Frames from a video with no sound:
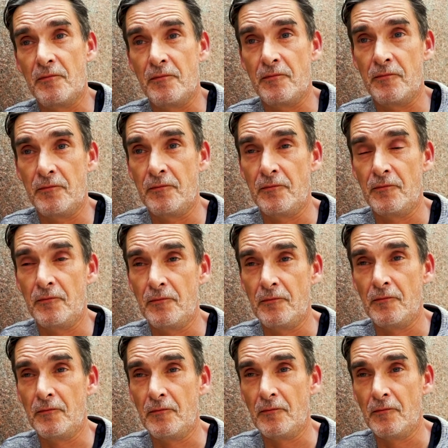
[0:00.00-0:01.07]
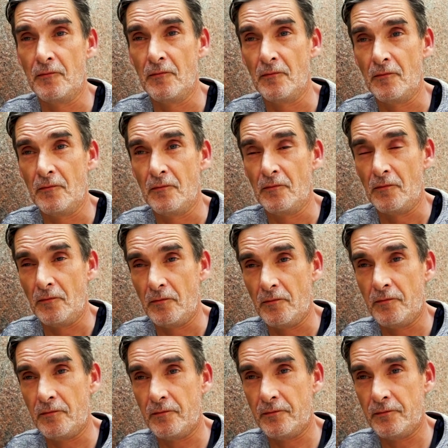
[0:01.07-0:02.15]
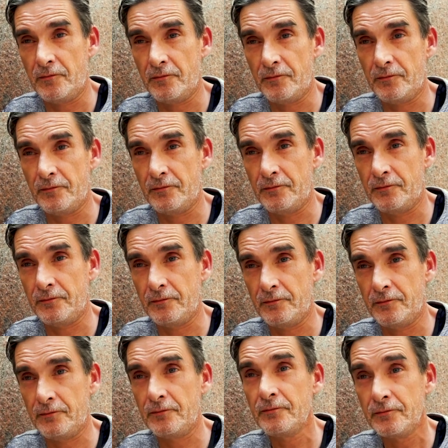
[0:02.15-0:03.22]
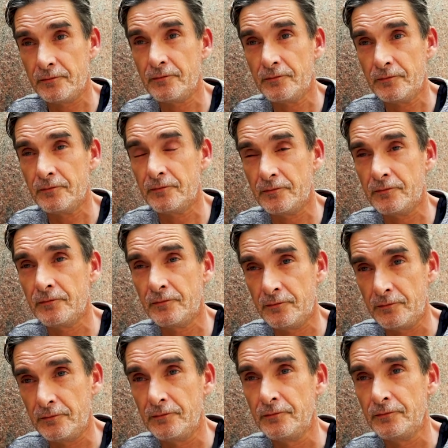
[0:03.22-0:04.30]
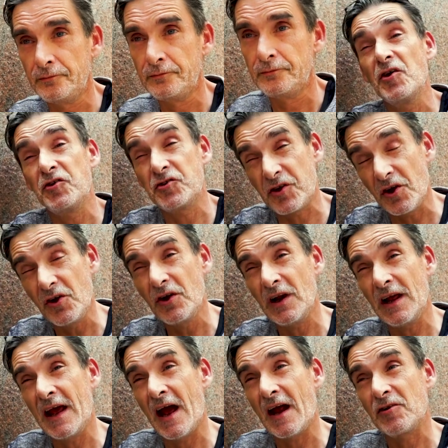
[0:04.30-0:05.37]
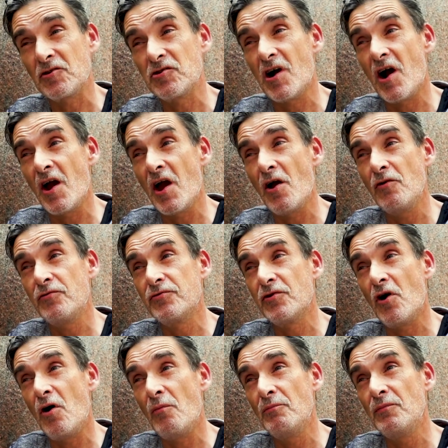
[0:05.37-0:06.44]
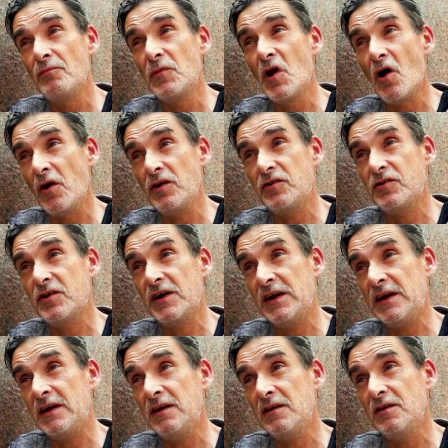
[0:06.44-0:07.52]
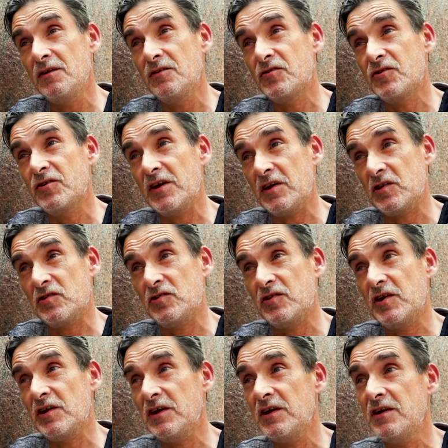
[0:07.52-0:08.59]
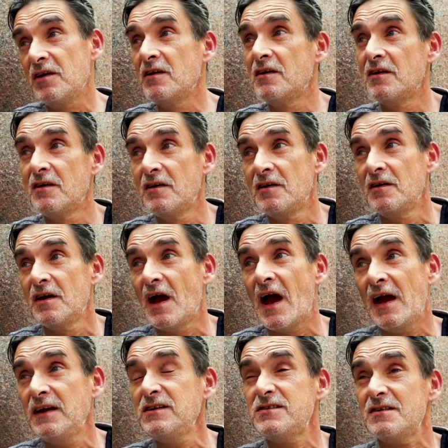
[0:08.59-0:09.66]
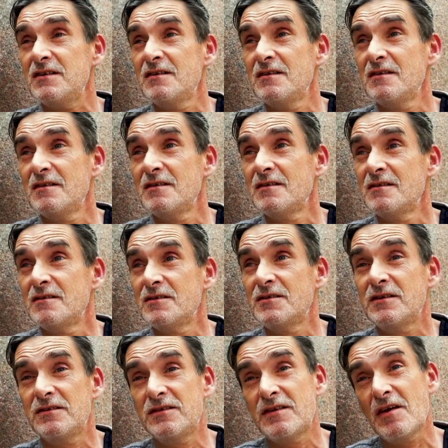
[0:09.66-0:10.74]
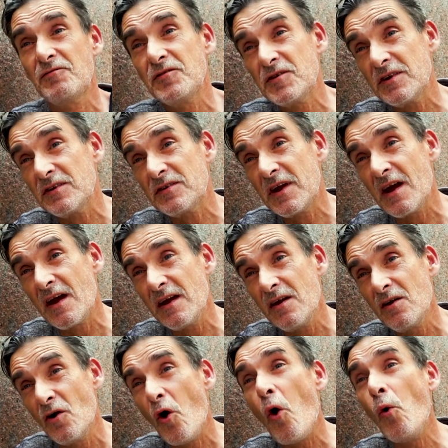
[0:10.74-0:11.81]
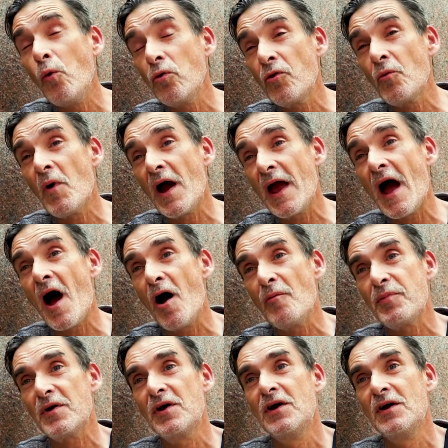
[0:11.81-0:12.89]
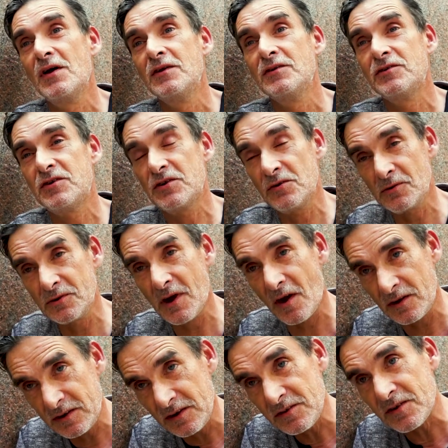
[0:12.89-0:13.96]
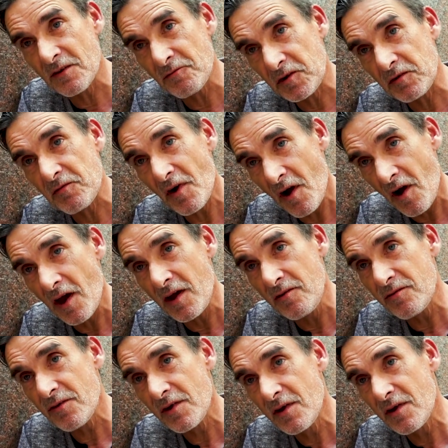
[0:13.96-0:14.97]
Gary Webster, a haemophiliac, recalls his experience. I certainly had cryo from 1968, 768, 68, all the way up till 1975